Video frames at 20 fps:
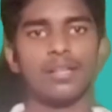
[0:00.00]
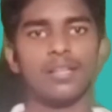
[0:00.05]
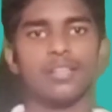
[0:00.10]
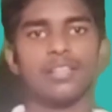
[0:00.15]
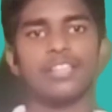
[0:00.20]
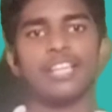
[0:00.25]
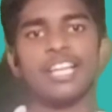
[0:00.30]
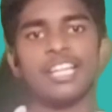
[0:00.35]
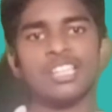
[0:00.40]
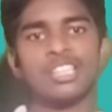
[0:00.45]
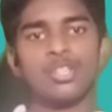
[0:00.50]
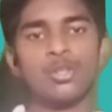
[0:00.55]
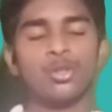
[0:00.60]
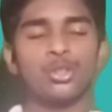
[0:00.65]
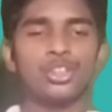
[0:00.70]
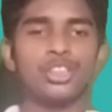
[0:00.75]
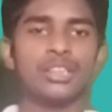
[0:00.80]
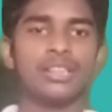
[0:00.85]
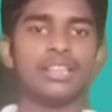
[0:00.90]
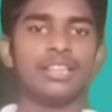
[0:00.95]
There is a
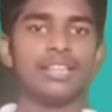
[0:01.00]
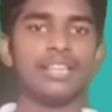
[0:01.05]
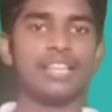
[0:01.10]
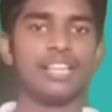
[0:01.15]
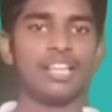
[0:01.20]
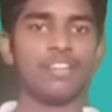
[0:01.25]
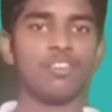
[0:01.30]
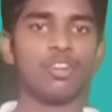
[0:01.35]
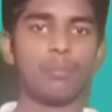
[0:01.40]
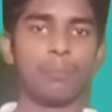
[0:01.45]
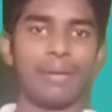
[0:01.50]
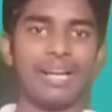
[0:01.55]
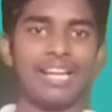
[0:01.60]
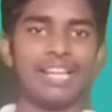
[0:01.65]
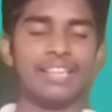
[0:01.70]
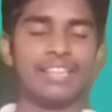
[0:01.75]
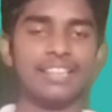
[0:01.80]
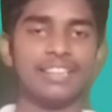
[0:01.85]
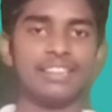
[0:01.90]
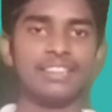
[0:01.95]
question in our
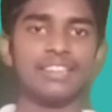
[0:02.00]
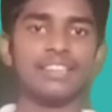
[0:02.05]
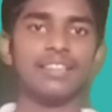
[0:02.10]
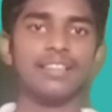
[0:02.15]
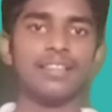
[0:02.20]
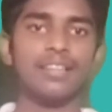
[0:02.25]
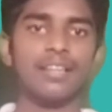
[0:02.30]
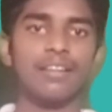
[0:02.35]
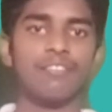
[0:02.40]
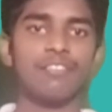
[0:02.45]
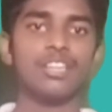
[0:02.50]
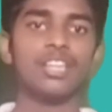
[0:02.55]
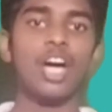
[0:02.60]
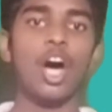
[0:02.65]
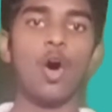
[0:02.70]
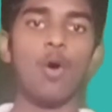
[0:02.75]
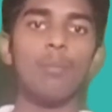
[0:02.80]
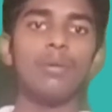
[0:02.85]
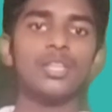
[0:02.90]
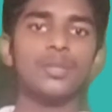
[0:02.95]
mind that with
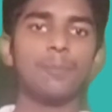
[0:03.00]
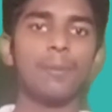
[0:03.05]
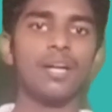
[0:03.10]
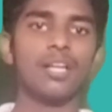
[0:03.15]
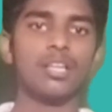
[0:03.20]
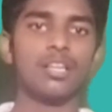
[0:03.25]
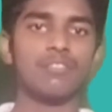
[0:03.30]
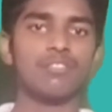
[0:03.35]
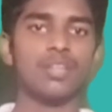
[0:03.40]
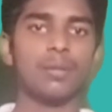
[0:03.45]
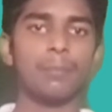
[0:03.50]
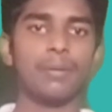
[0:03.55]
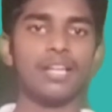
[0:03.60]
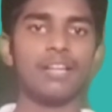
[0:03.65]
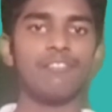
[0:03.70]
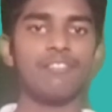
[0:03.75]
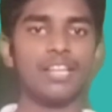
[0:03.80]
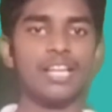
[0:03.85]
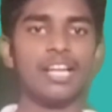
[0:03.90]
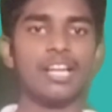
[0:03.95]
how much part of the
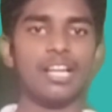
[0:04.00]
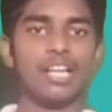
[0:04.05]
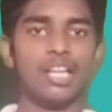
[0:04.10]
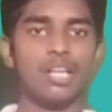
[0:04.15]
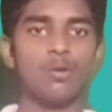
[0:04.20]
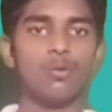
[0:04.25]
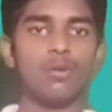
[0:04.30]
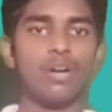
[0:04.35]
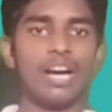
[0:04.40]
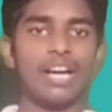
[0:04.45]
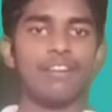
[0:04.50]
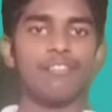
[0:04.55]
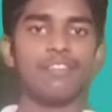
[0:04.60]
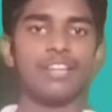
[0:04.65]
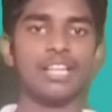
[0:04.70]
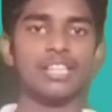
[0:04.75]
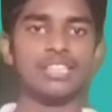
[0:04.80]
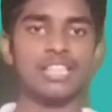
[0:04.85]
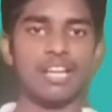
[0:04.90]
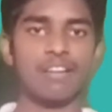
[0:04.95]
brain we can live and we
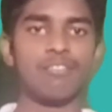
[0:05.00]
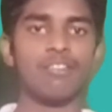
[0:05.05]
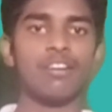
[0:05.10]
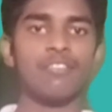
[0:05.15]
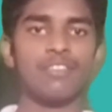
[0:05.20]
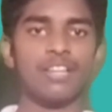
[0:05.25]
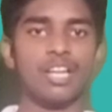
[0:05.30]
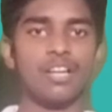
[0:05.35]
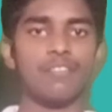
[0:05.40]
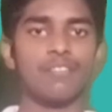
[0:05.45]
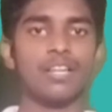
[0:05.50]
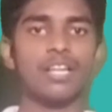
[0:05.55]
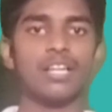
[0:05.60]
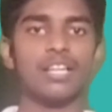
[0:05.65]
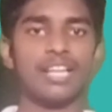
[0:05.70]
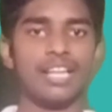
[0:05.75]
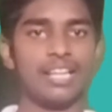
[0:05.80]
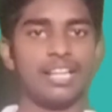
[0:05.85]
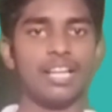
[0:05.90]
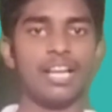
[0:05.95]
can survive in our
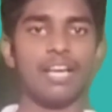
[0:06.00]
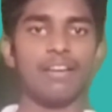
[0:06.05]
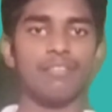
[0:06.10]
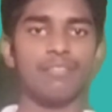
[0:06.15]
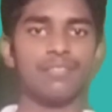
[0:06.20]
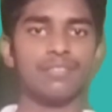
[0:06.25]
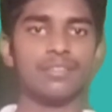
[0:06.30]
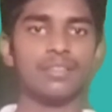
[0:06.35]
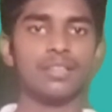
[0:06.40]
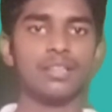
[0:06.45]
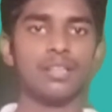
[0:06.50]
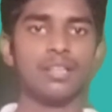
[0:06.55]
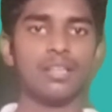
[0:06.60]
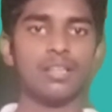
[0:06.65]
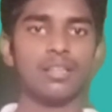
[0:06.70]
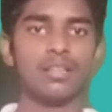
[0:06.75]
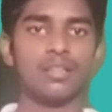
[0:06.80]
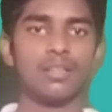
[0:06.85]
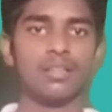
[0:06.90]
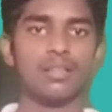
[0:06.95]
daily life.
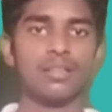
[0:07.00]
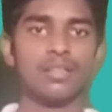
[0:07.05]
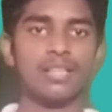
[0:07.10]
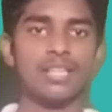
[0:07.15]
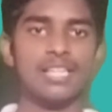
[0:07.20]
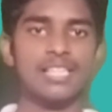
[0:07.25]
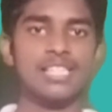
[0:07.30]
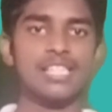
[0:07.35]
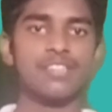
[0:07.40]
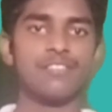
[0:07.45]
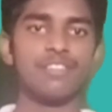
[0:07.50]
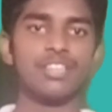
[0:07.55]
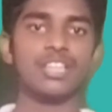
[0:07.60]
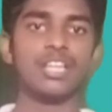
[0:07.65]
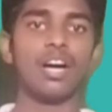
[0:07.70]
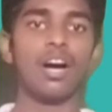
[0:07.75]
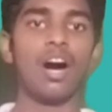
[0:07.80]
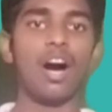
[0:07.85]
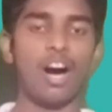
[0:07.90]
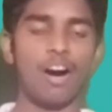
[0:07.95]
Is it with
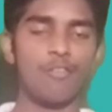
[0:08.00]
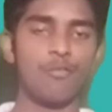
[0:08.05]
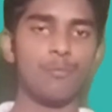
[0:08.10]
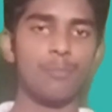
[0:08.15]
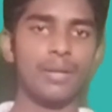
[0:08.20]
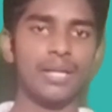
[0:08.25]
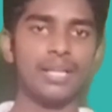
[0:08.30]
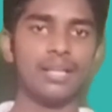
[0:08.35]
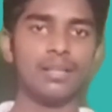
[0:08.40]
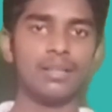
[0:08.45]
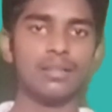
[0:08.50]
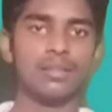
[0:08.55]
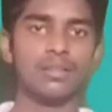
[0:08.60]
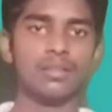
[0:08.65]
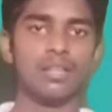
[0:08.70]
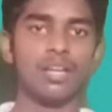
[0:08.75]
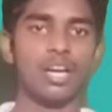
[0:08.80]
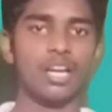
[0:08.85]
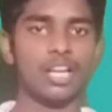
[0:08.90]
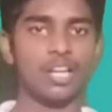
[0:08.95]
half brain
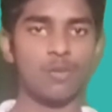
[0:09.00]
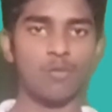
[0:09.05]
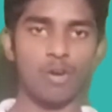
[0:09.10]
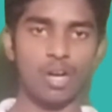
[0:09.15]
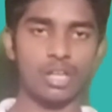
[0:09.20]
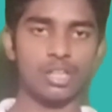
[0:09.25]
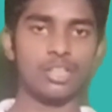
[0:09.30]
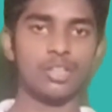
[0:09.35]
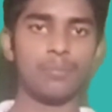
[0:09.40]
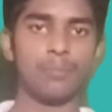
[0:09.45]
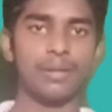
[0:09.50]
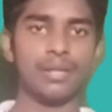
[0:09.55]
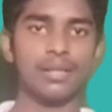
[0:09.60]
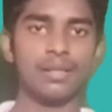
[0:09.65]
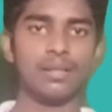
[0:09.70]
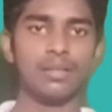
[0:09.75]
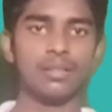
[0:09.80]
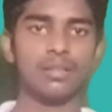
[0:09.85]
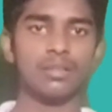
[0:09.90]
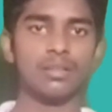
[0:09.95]
or a quarter brain?